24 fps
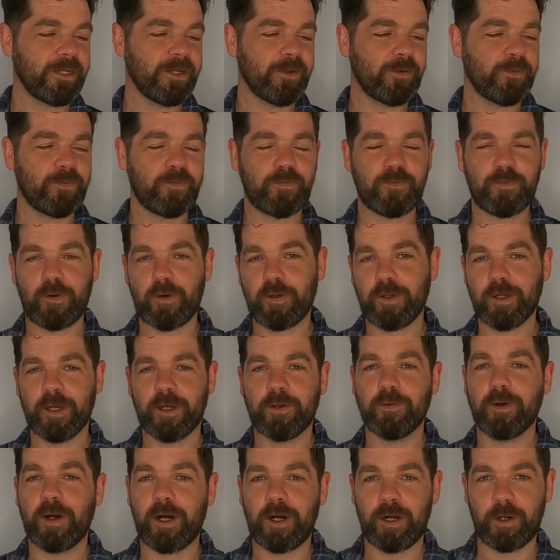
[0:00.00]

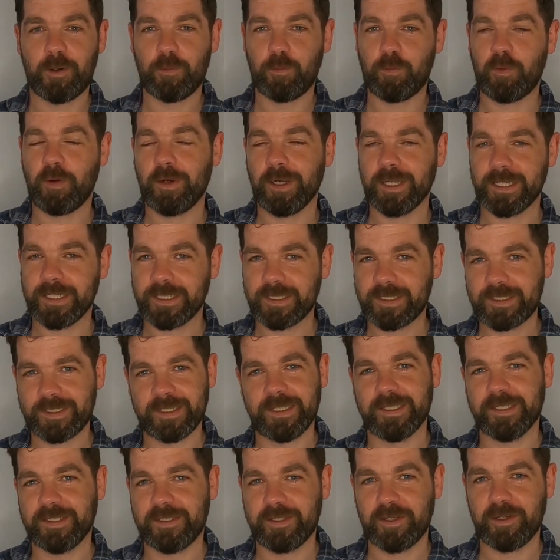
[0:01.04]
follow our wallets
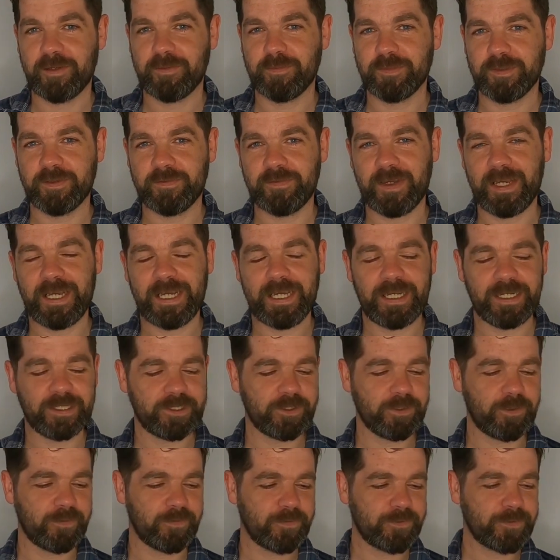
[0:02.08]
in terms of
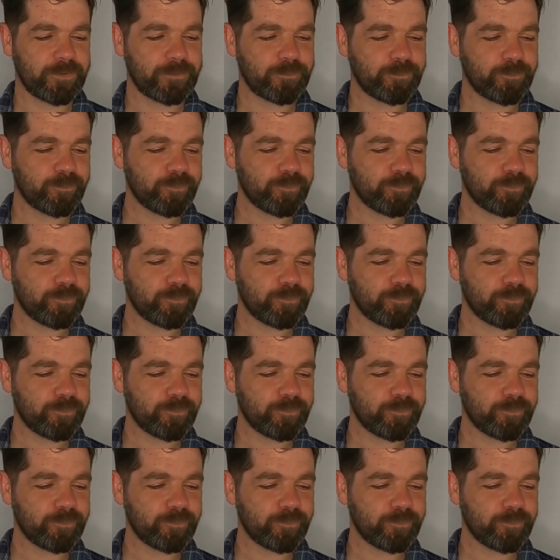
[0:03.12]
airsoft.